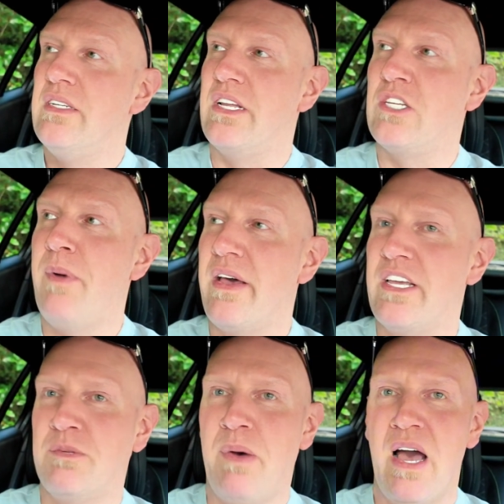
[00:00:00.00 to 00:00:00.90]
Despite
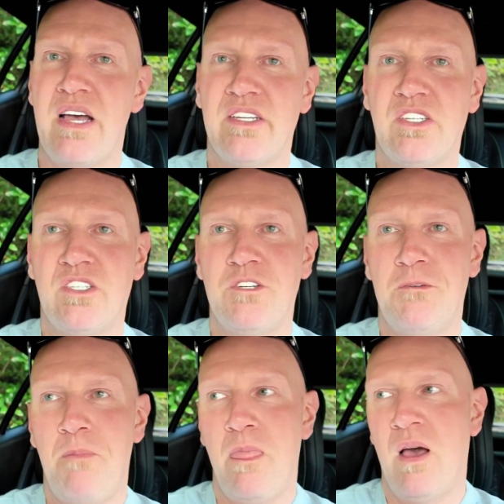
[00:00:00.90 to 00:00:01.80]
his past,
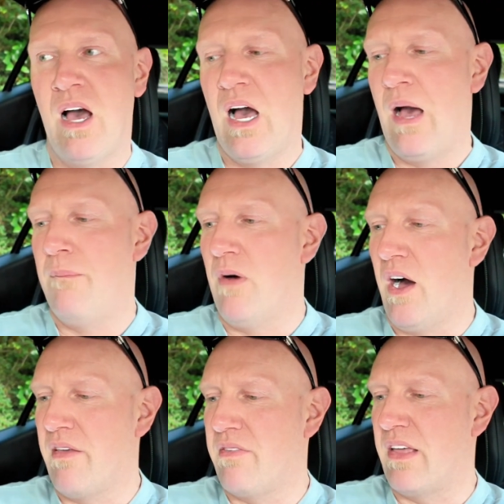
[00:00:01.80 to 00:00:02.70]

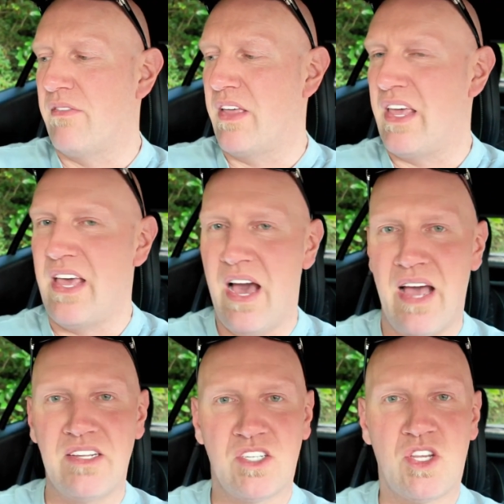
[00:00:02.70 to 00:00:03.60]
I think that he
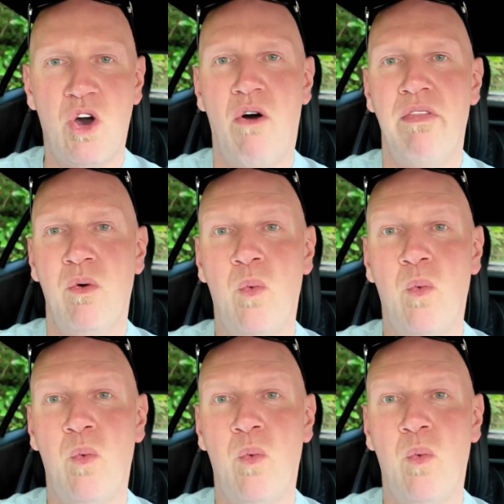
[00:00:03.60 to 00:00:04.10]
has got the